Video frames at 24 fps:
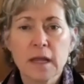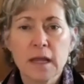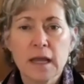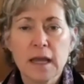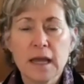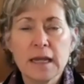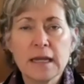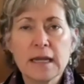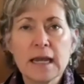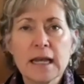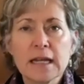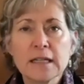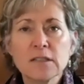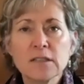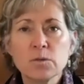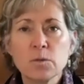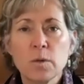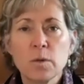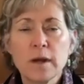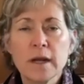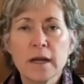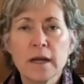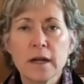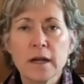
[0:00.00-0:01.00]
And that's
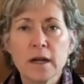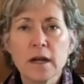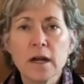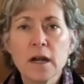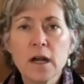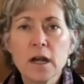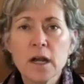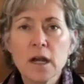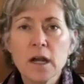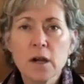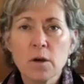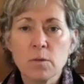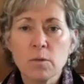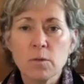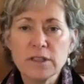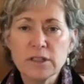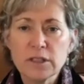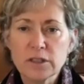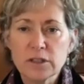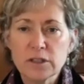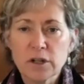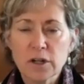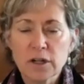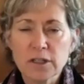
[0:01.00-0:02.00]
where we
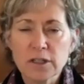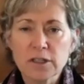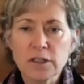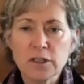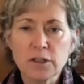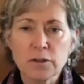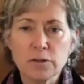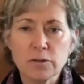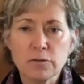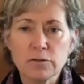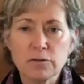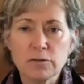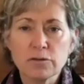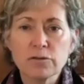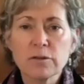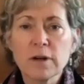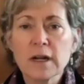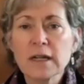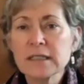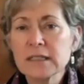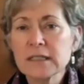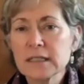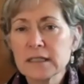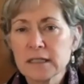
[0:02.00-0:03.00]
start to
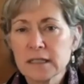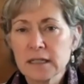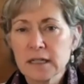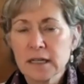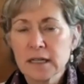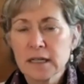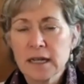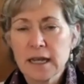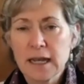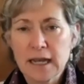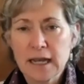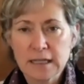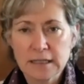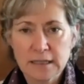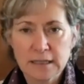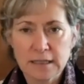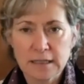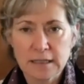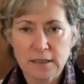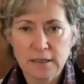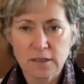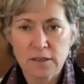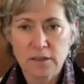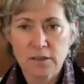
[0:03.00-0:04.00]
trust
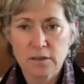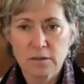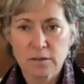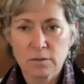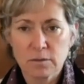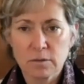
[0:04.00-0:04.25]
essence.